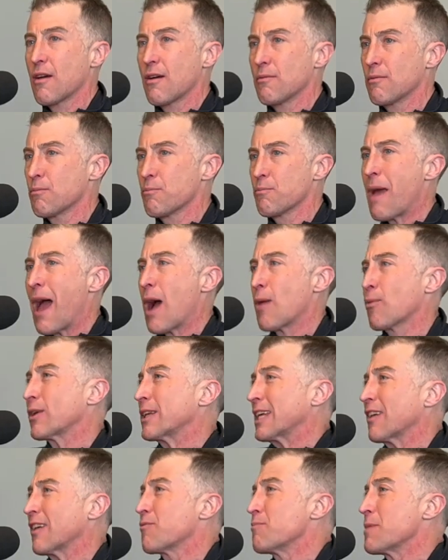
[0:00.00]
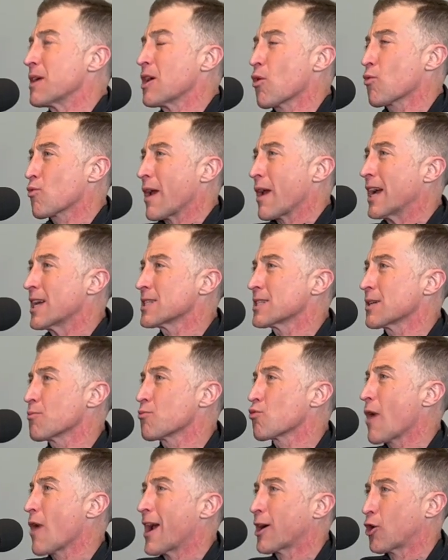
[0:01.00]
Matt would give me a
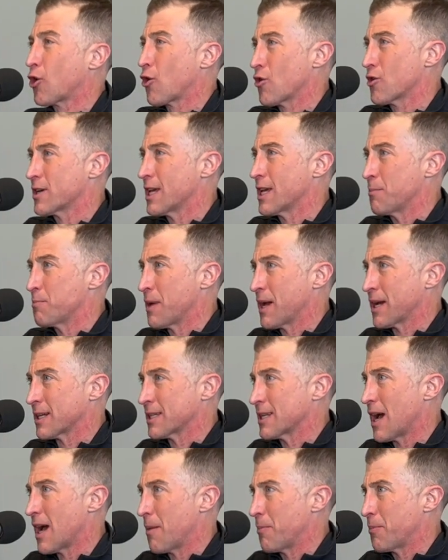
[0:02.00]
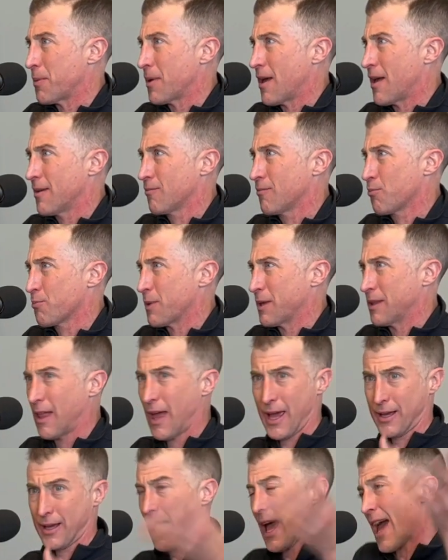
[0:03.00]
random record he picked up and be
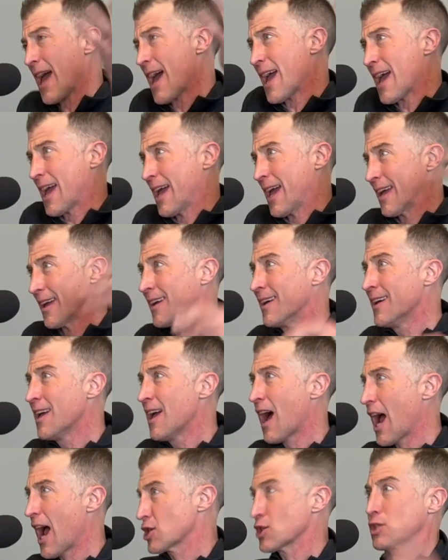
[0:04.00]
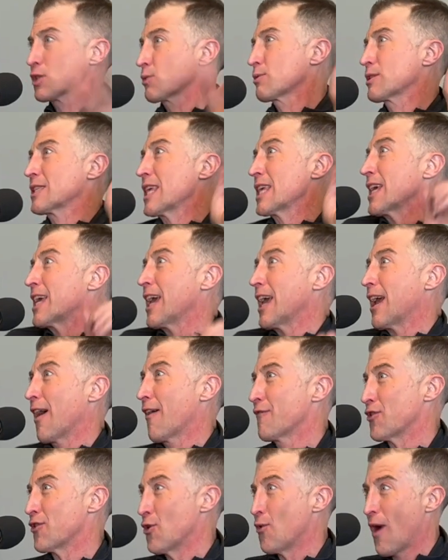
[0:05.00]
like, "Hey, I just was thinking
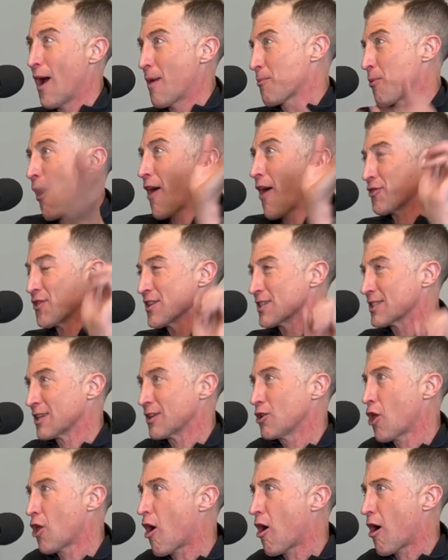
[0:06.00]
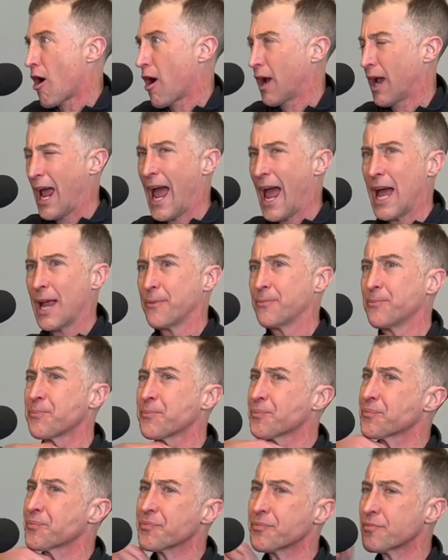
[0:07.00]
of you. I brought this along." And
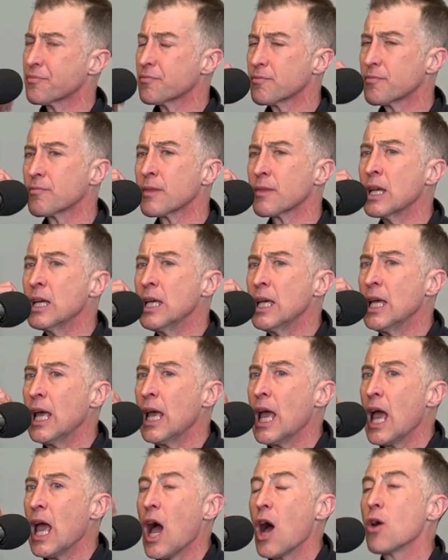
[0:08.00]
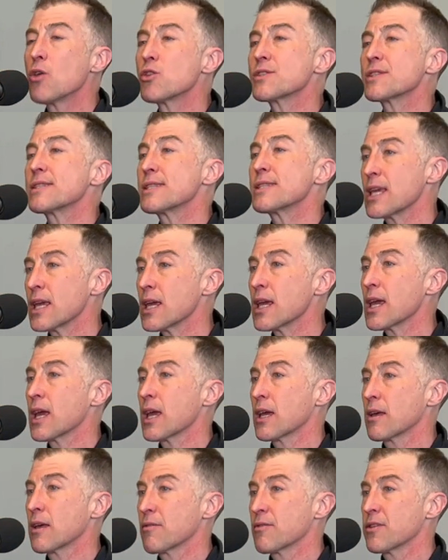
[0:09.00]

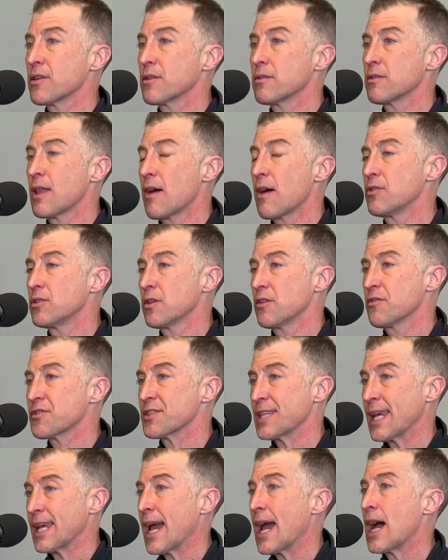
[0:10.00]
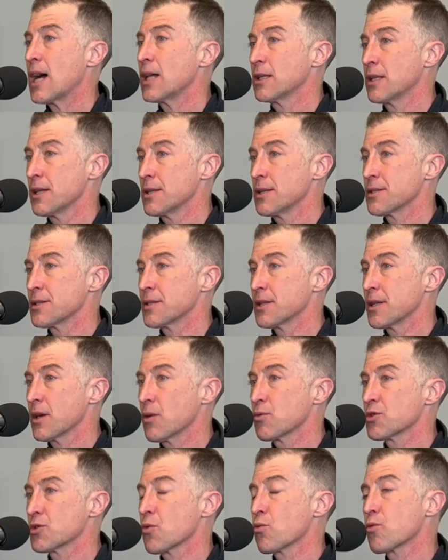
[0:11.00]
seeing the level of talent, it
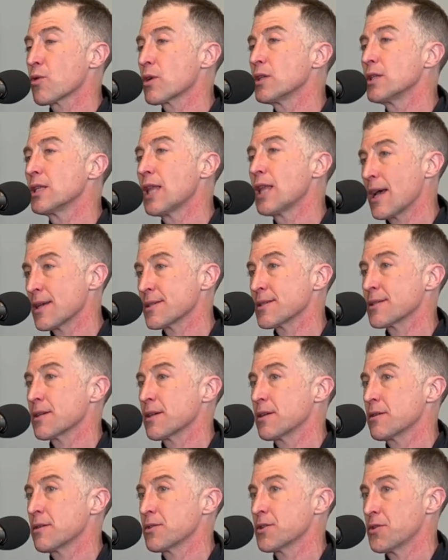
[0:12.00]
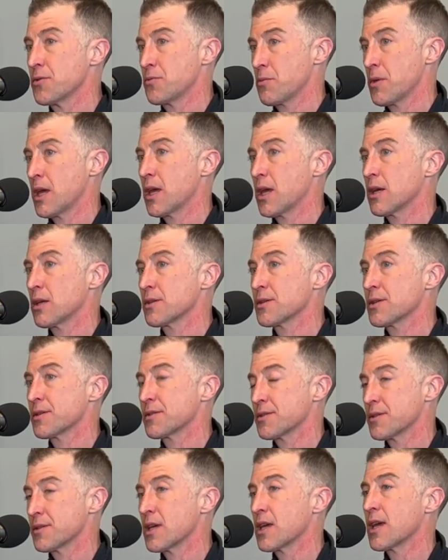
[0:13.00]
was a real lesson to me to
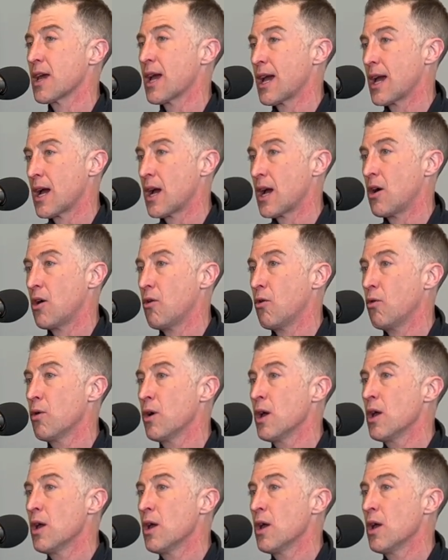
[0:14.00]
see how